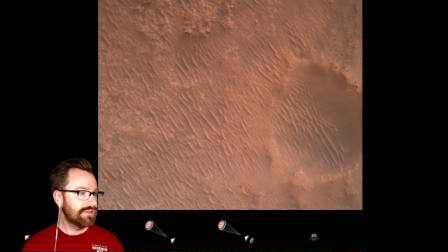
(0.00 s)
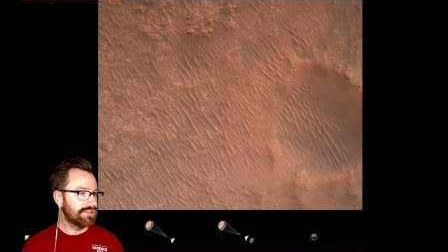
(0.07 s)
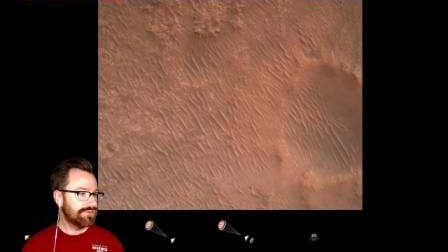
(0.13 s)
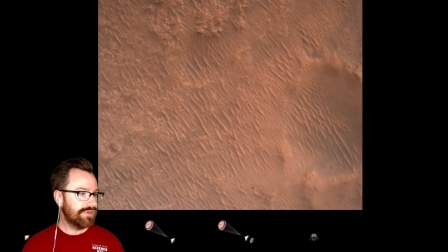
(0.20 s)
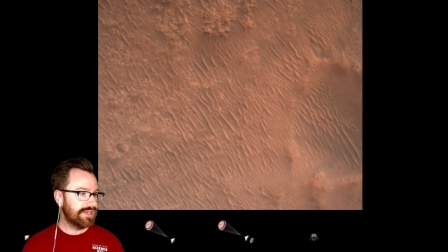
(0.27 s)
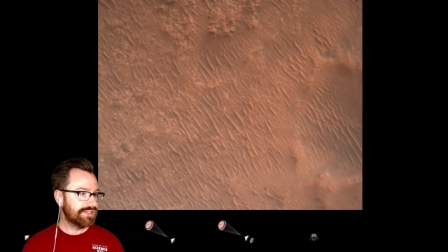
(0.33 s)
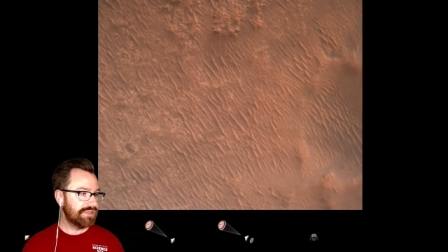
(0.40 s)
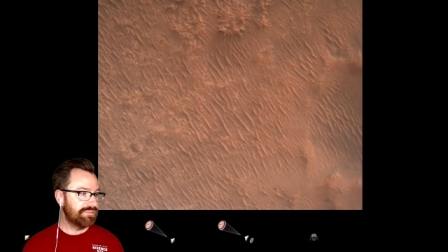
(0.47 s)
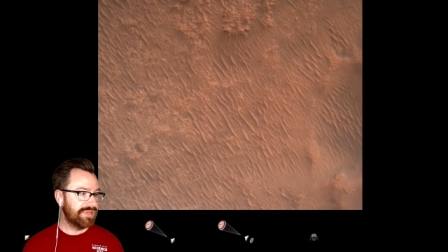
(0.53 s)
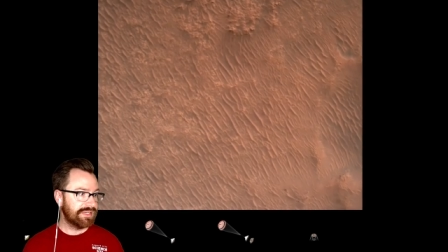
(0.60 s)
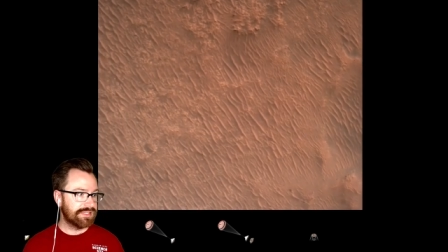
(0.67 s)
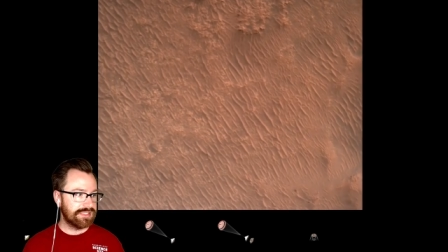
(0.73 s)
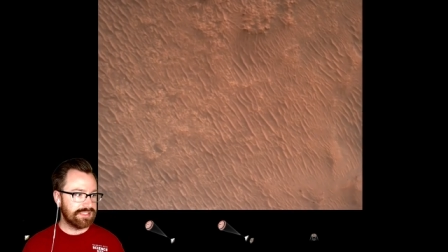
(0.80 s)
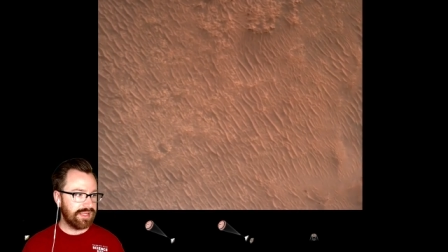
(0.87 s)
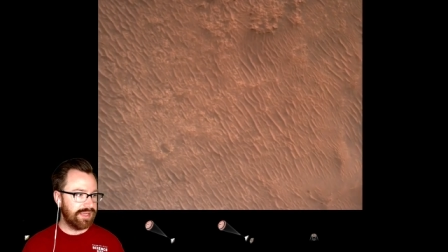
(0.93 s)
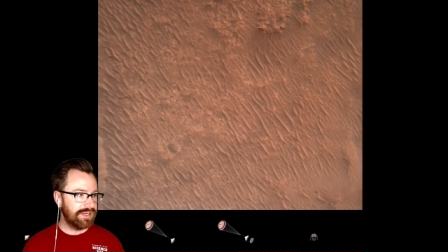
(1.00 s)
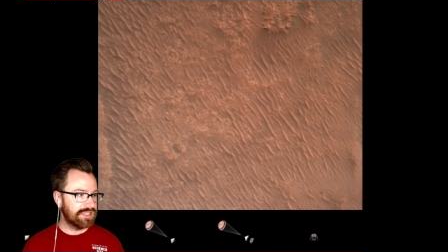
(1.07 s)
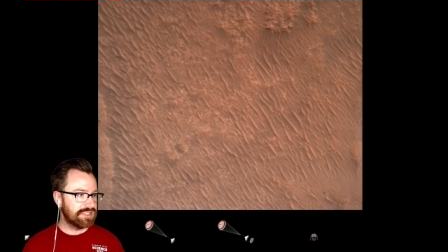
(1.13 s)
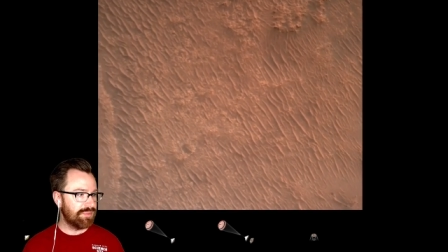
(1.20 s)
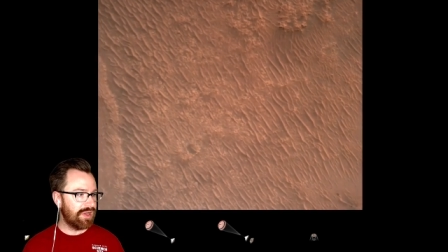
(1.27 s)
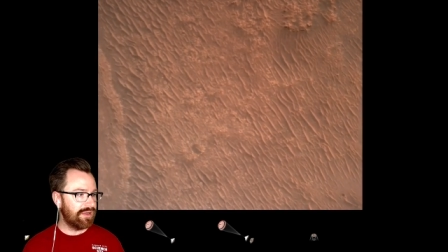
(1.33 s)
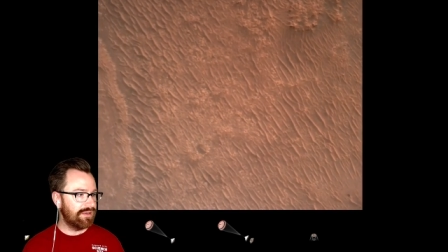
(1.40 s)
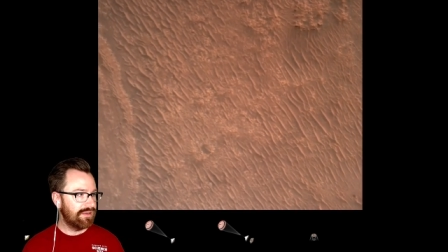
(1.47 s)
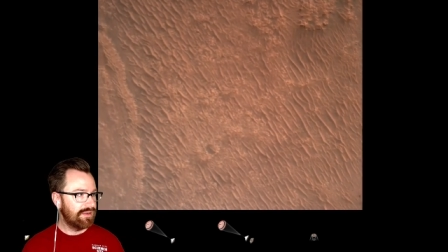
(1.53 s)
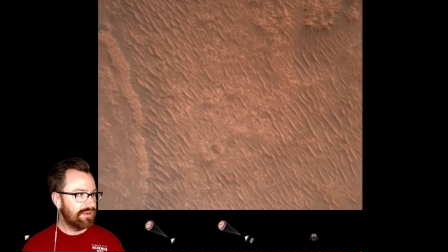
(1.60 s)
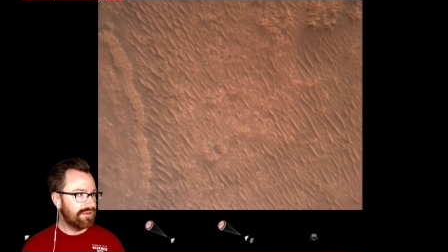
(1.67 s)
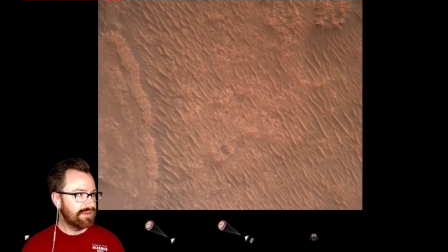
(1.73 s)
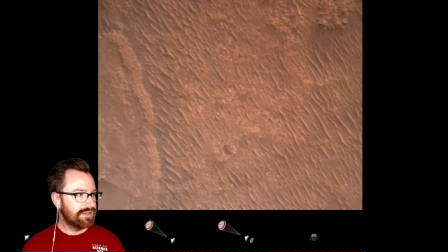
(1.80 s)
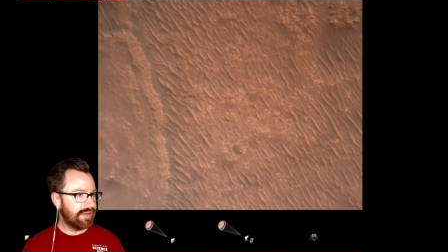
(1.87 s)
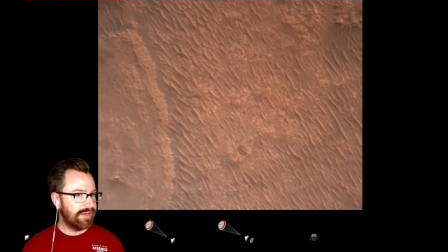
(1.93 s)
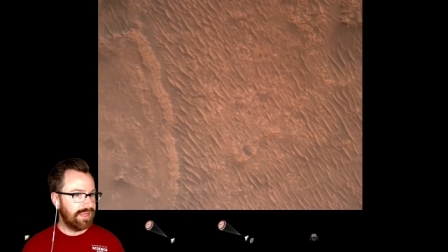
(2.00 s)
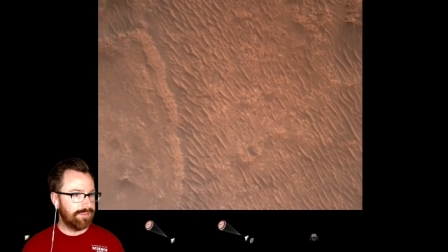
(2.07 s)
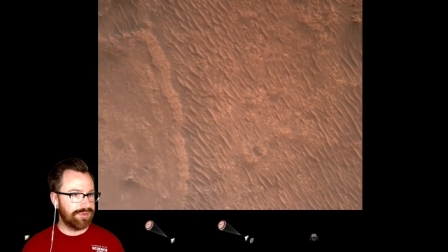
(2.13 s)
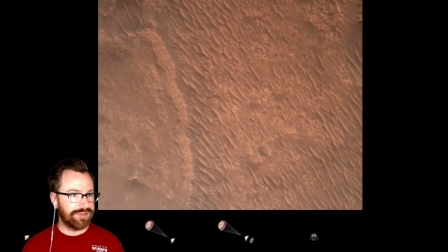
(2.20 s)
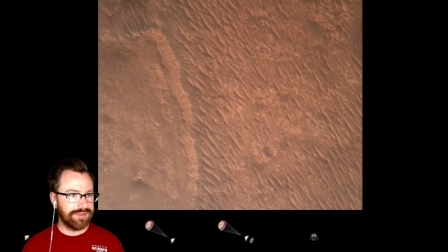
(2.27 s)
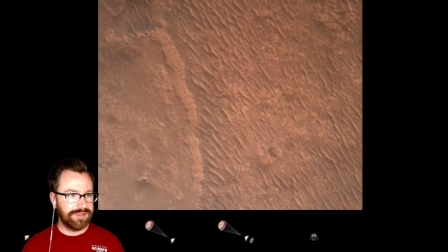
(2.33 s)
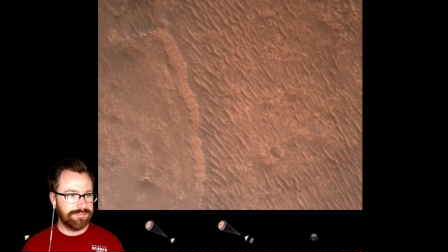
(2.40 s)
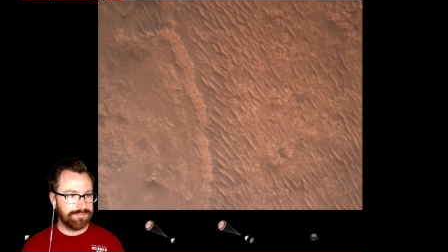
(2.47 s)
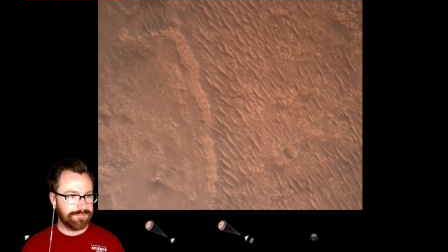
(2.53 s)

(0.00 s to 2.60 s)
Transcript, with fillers: So it actually picks its landing spot dynamically.